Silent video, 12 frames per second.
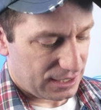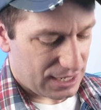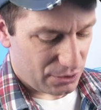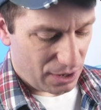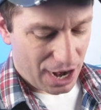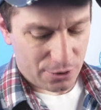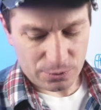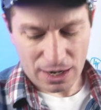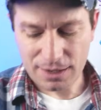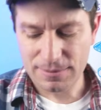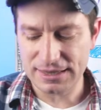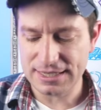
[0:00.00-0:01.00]
Kinor, I would
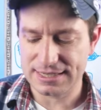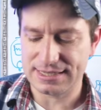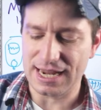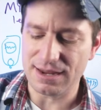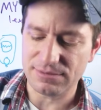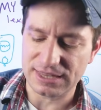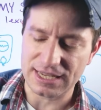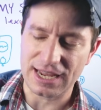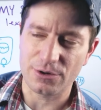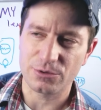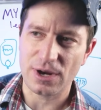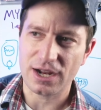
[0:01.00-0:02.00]
recommend the same thing
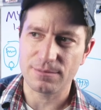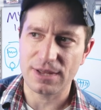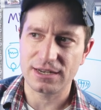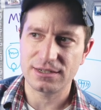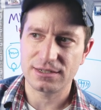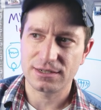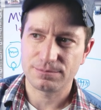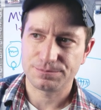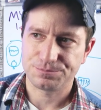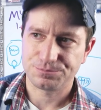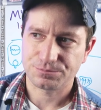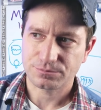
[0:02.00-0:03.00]
I would recommend
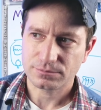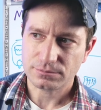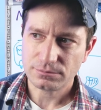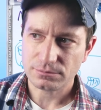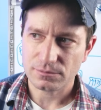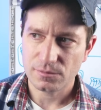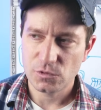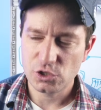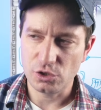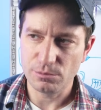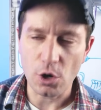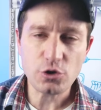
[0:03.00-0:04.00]

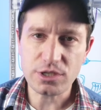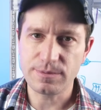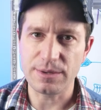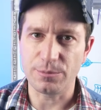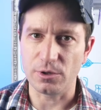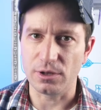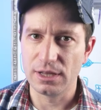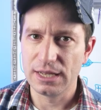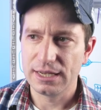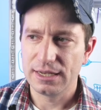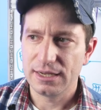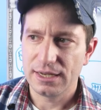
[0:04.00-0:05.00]
to most people,
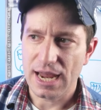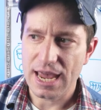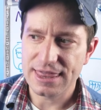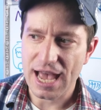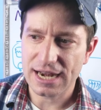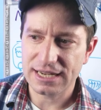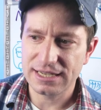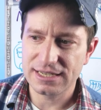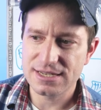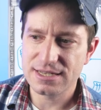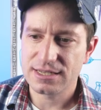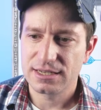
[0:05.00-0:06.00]
and that
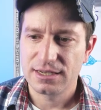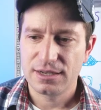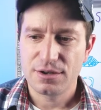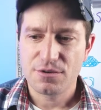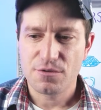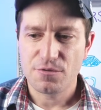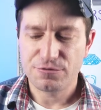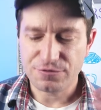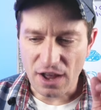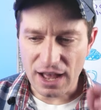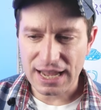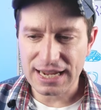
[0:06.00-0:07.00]
is
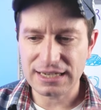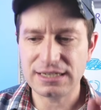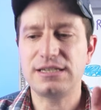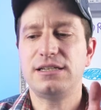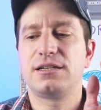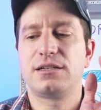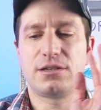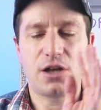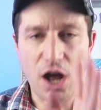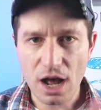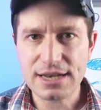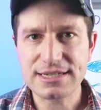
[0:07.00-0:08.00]
find
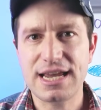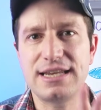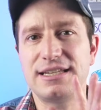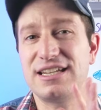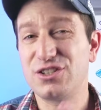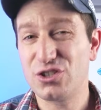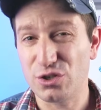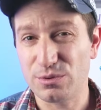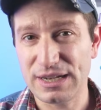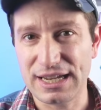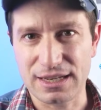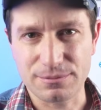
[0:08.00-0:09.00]
content in
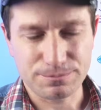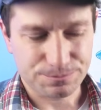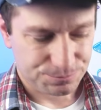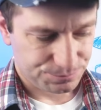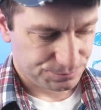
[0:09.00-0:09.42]
Korean